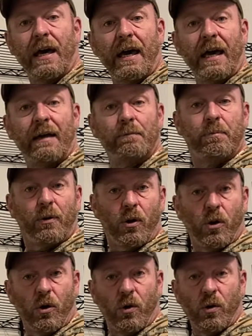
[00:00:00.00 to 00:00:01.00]
and
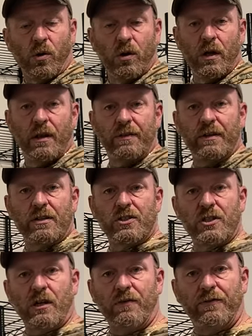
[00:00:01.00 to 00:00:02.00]
pull this
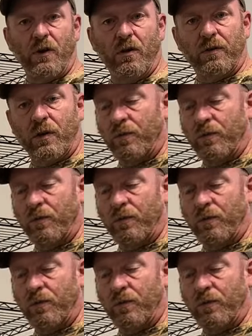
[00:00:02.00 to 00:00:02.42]
shelf over.